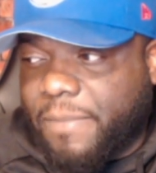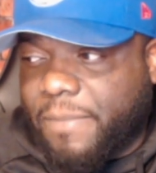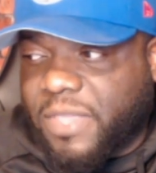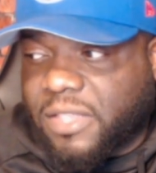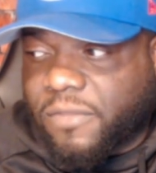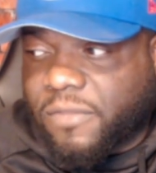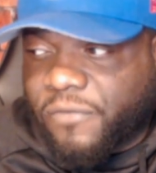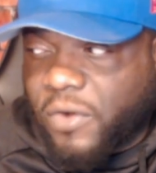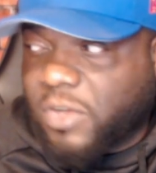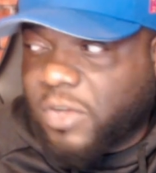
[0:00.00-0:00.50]

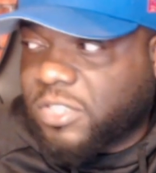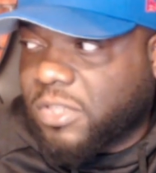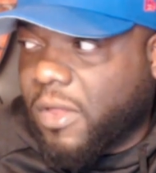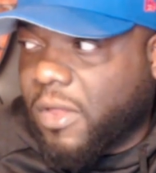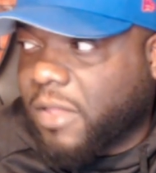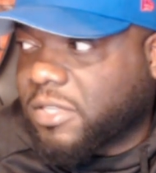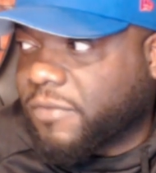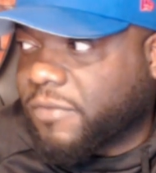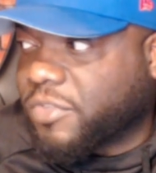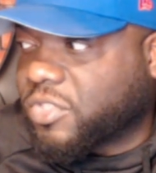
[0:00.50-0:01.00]
His first
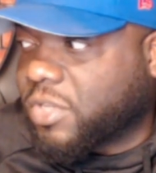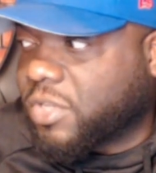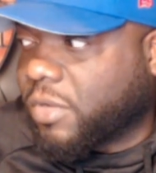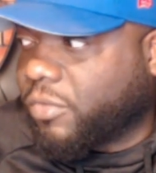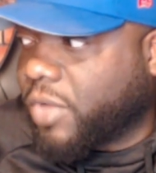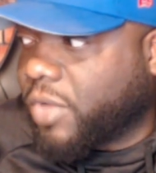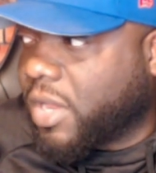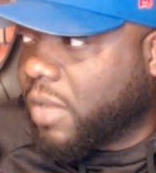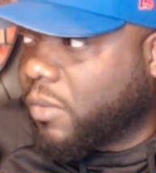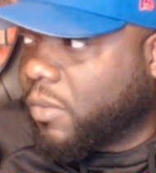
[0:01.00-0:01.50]
loss of his
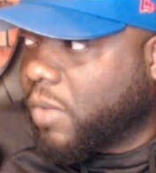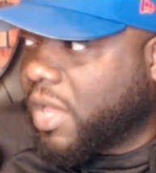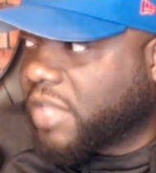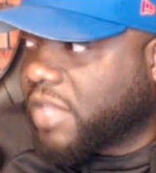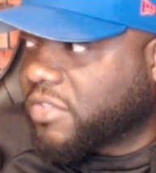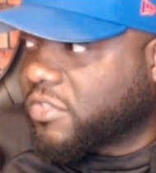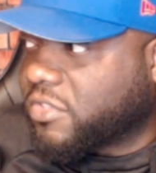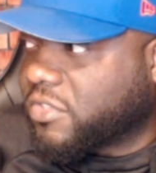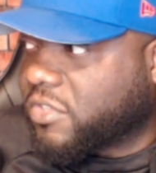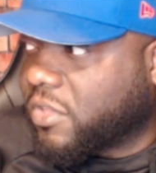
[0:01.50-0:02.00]
career
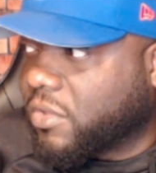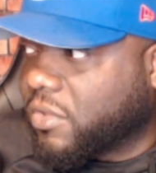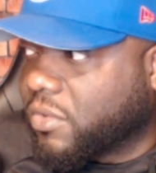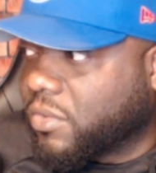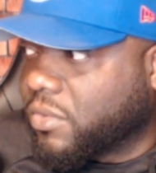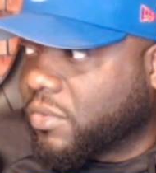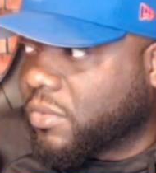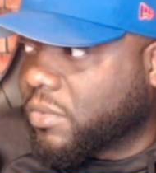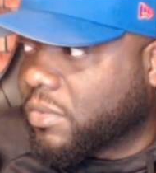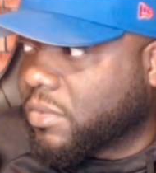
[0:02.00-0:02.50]
was
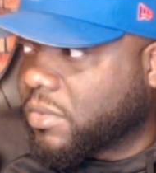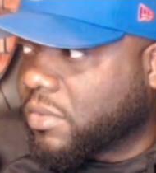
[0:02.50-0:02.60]
to...